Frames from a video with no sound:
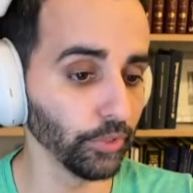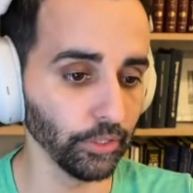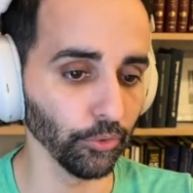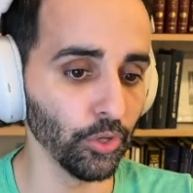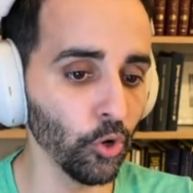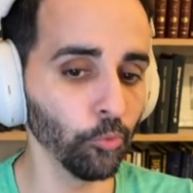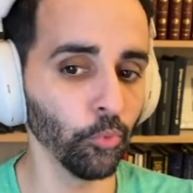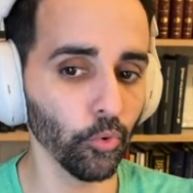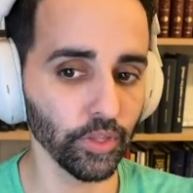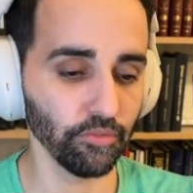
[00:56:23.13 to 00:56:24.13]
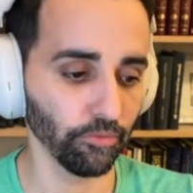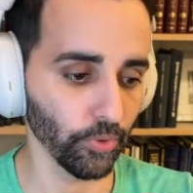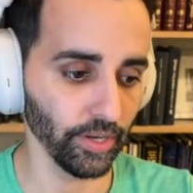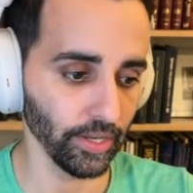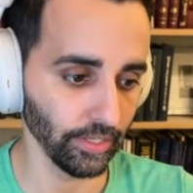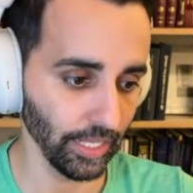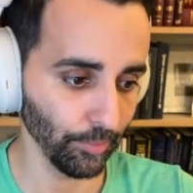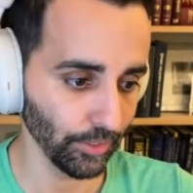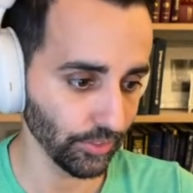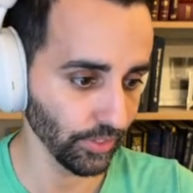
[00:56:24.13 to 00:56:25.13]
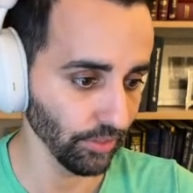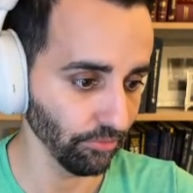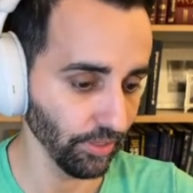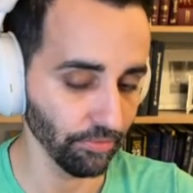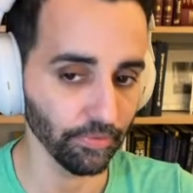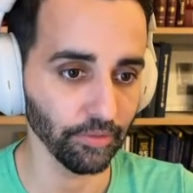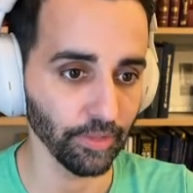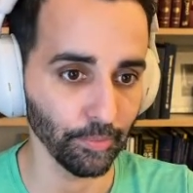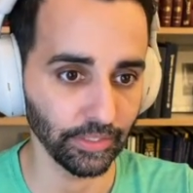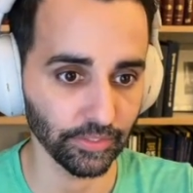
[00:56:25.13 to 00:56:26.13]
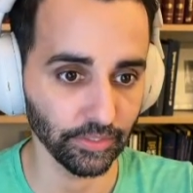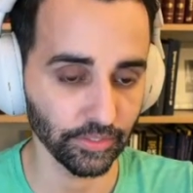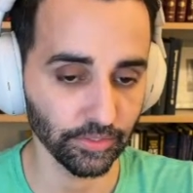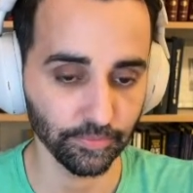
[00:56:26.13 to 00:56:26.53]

deal no more than 49 damage, if that makes sense.